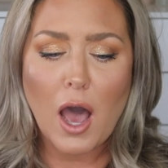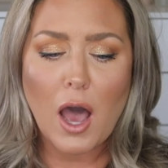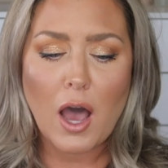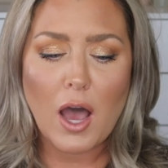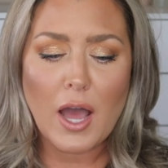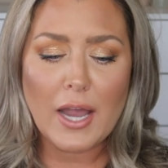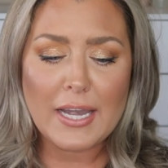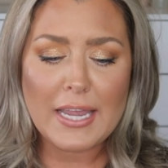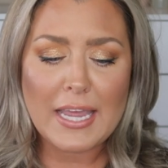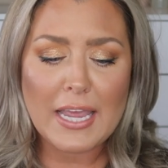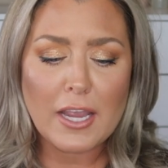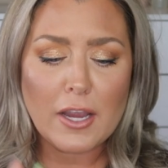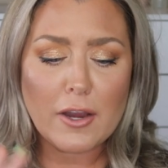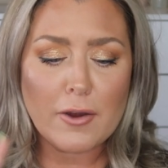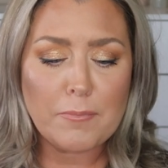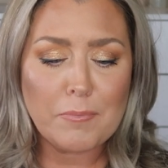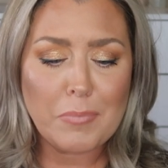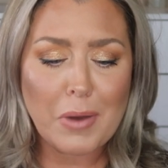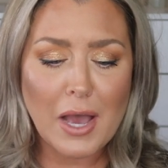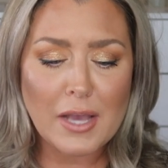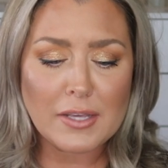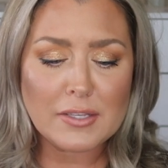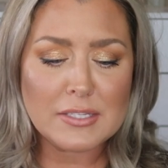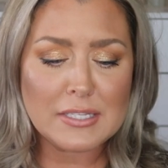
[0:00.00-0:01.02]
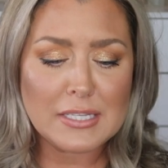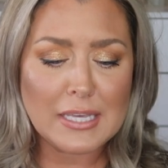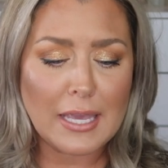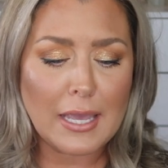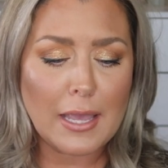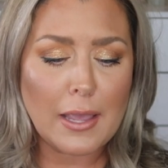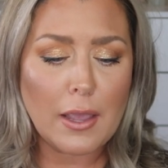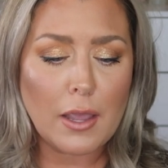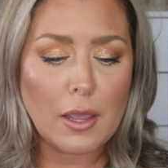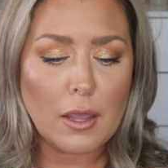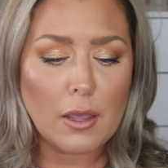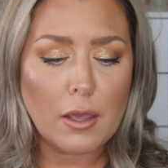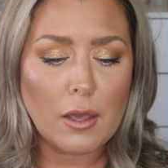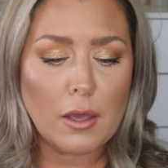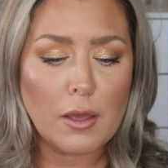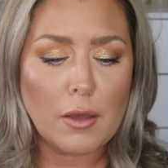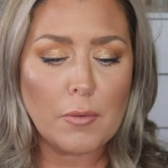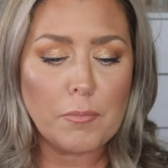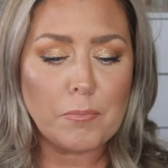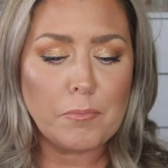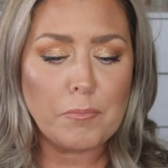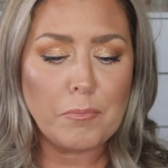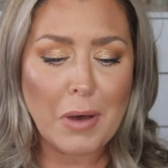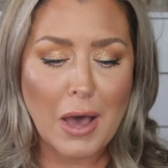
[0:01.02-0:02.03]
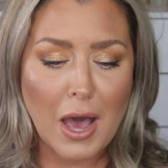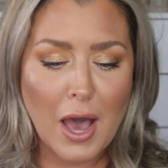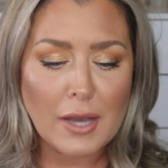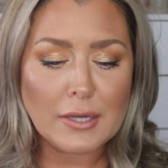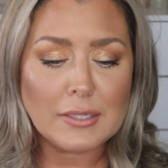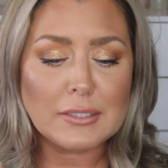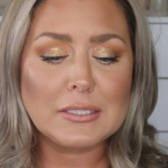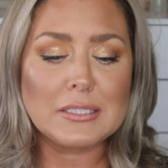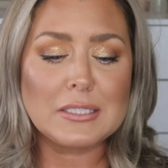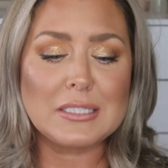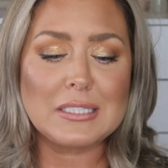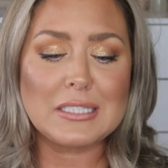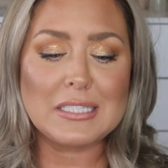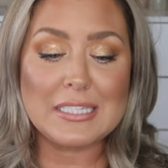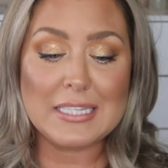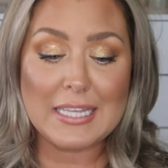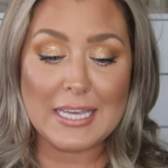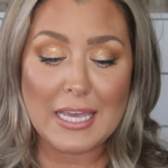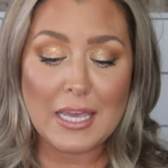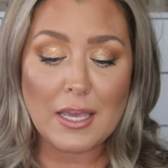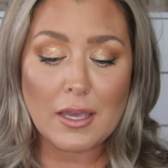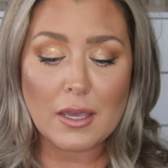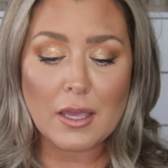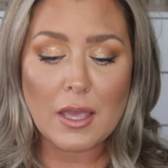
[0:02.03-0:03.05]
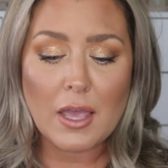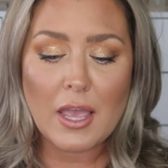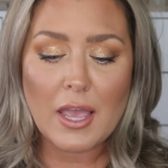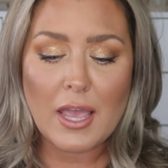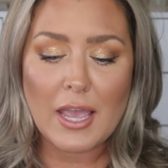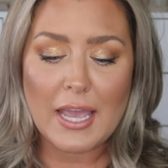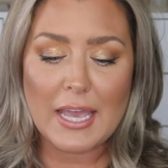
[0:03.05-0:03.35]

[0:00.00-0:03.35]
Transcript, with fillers: on here, Boxy Box Sneak,